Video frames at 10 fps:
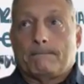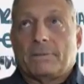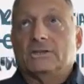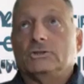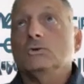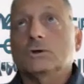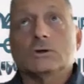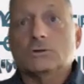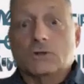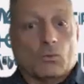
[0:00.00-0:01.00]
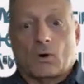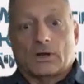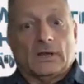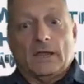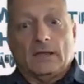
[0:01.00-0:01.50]
But you could
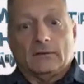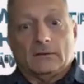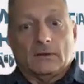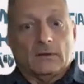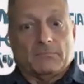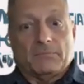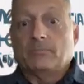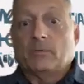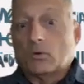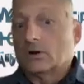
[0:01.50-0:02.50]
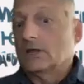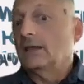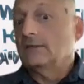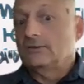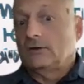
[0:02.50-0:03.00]
coordinate people
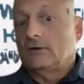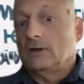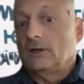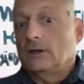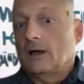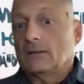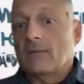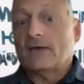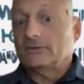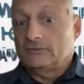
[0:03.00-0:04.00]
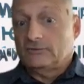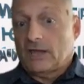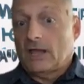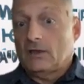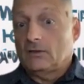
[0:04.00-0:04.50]
working in this area on a massive
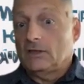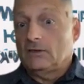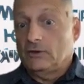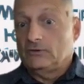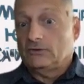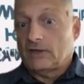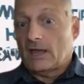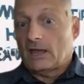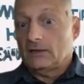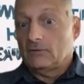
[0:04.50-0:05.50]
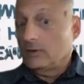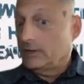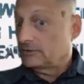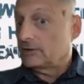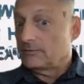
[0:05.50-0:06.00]
scale if we could
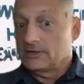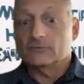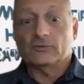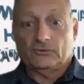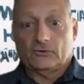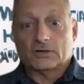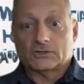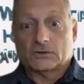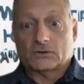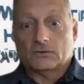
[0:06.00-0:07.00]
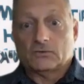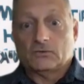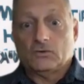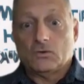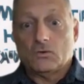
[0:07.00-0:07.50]
set up the infrastructure
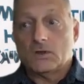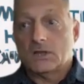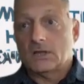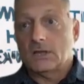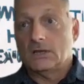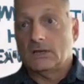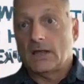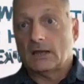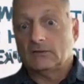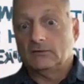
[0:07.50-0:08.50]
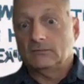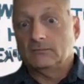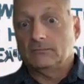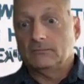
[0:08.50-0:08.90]
to connect,